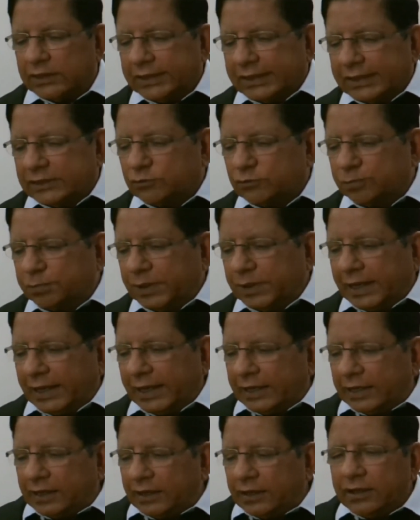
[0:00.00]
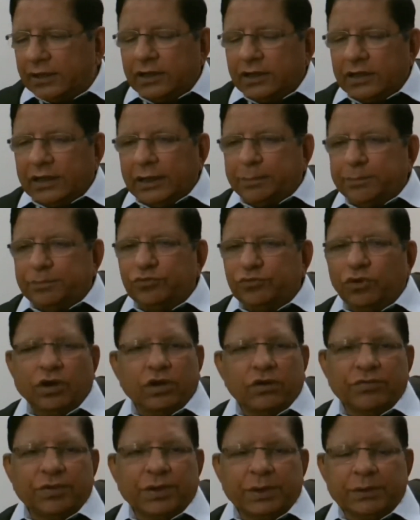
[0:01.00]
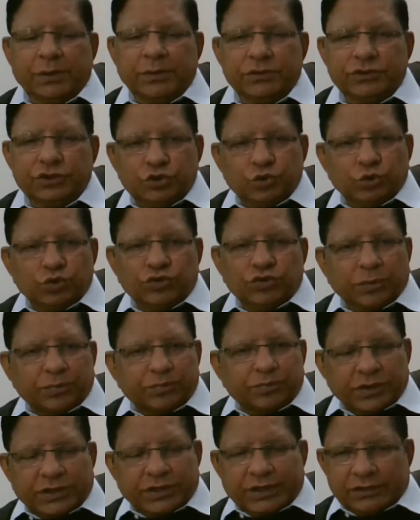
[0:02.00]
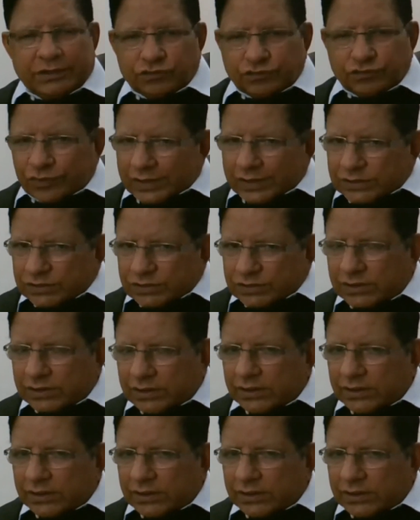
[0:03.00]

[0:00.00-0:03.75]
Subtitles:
SBI absorbing 2 subsidiaries first,